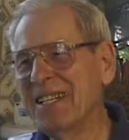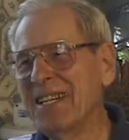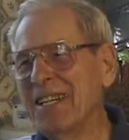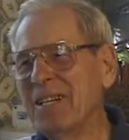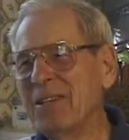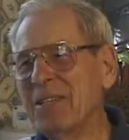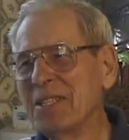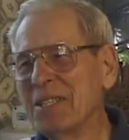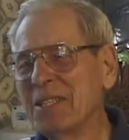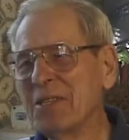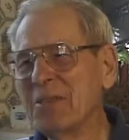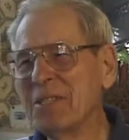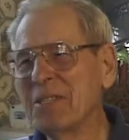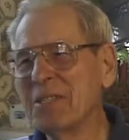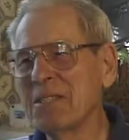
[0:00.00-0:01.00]
It
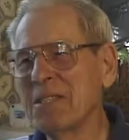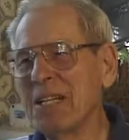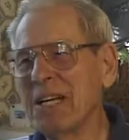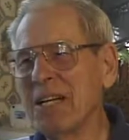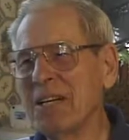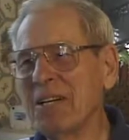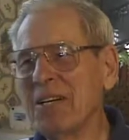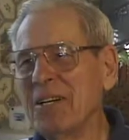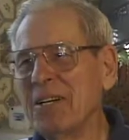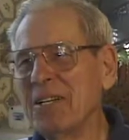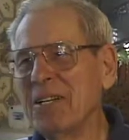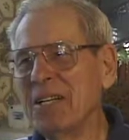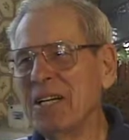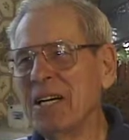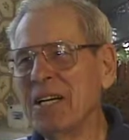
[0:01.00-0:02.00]
was, and
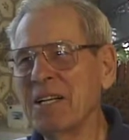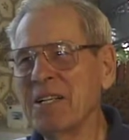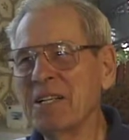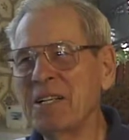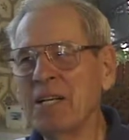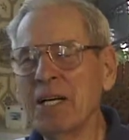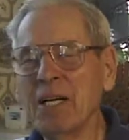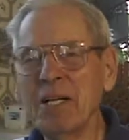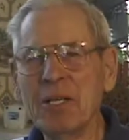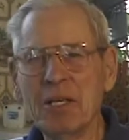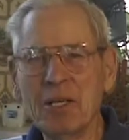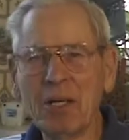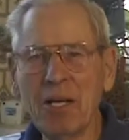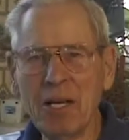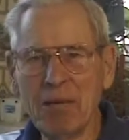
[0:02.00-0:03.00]
you got in
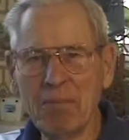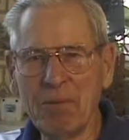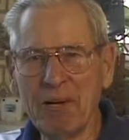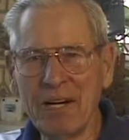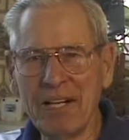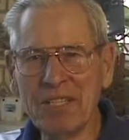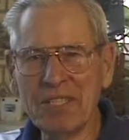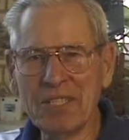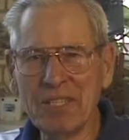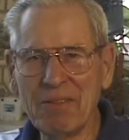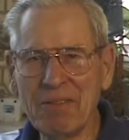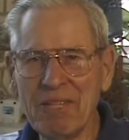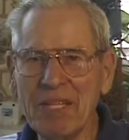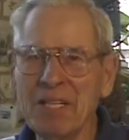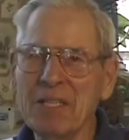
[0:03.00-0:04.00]
on all the parties and
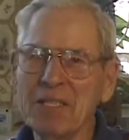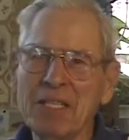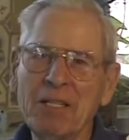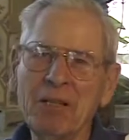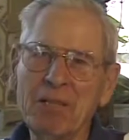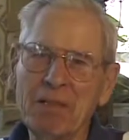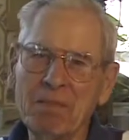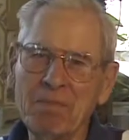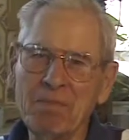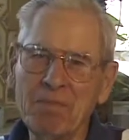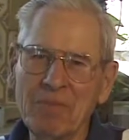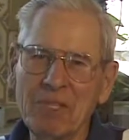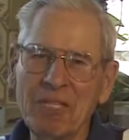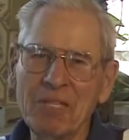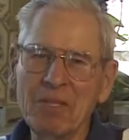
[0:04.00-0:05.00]
everything else.
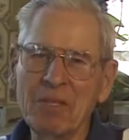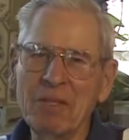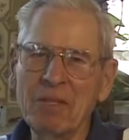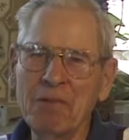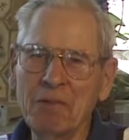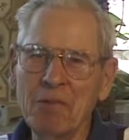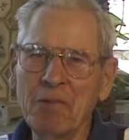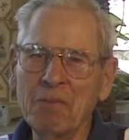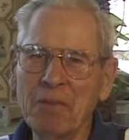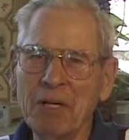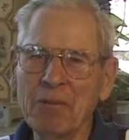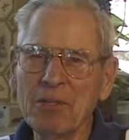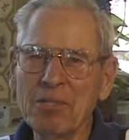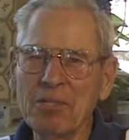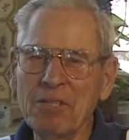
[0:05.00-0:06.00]
If you're in
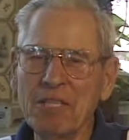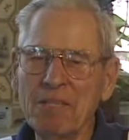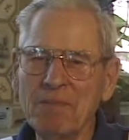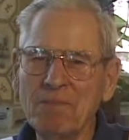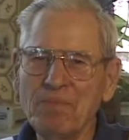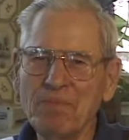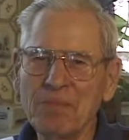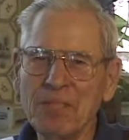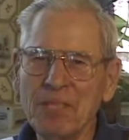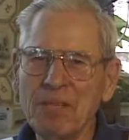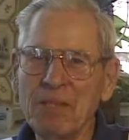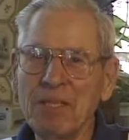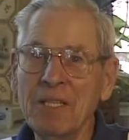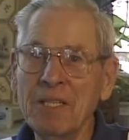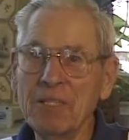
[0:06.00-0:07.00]
publicity
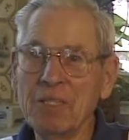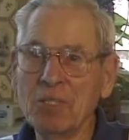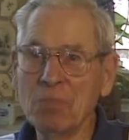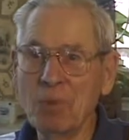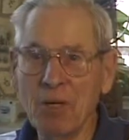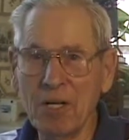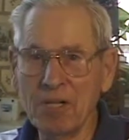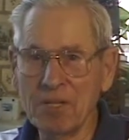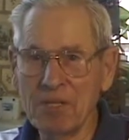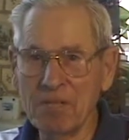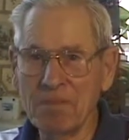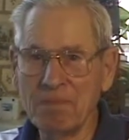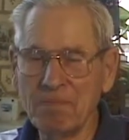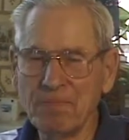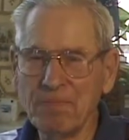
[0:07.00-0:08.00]
or in sports,
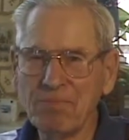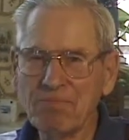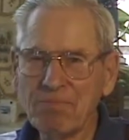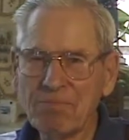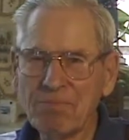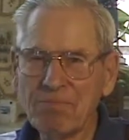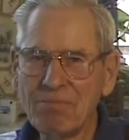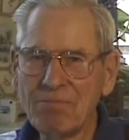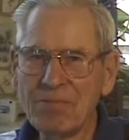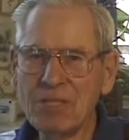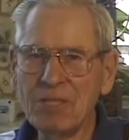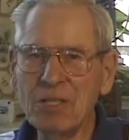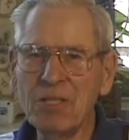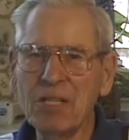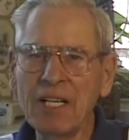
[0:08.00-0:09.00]

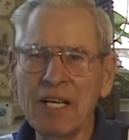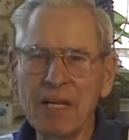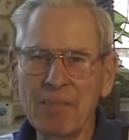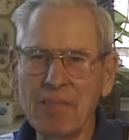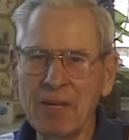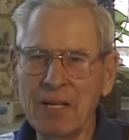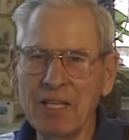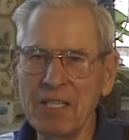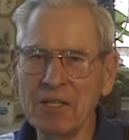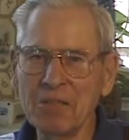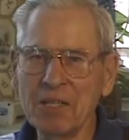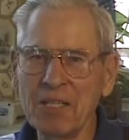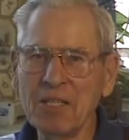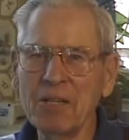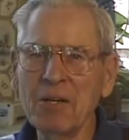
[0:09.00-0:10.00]
there's a lot of parties
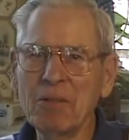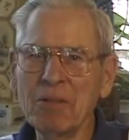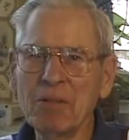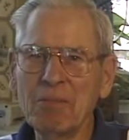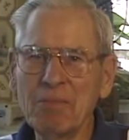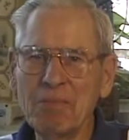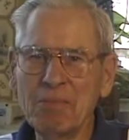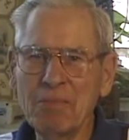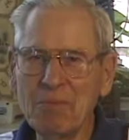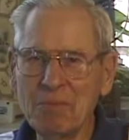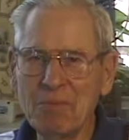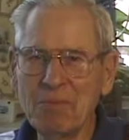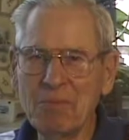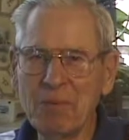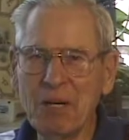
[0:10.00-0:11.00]
because they're always
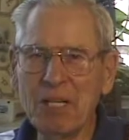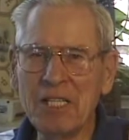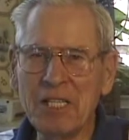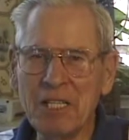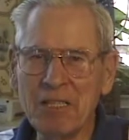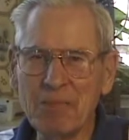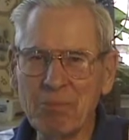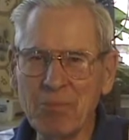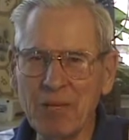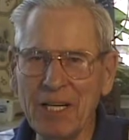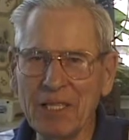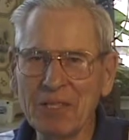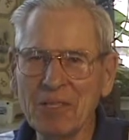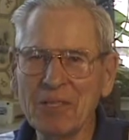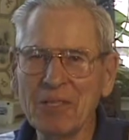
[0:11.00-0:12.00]
partying the
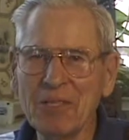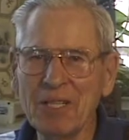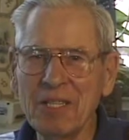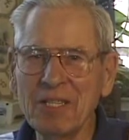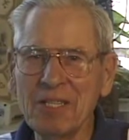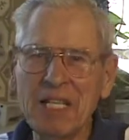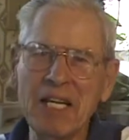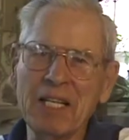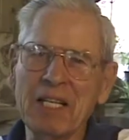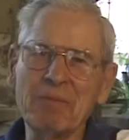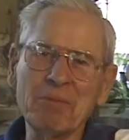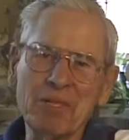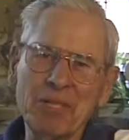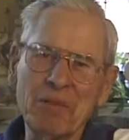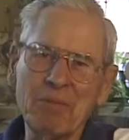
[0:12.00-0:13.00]
press or taking
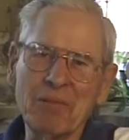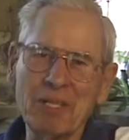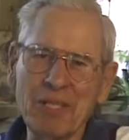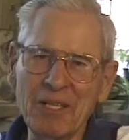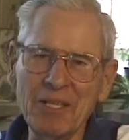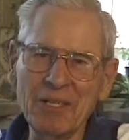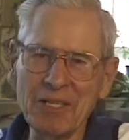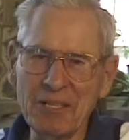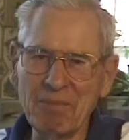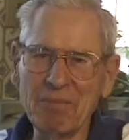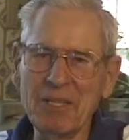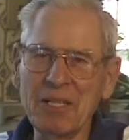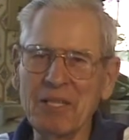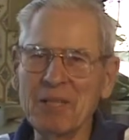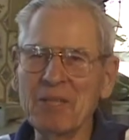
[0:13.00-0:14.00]
them somewhere or
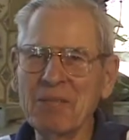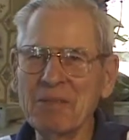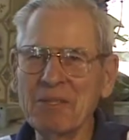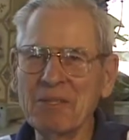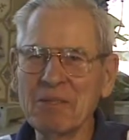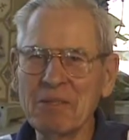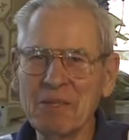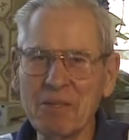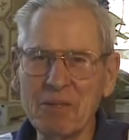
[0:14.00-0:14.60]
something, you know, just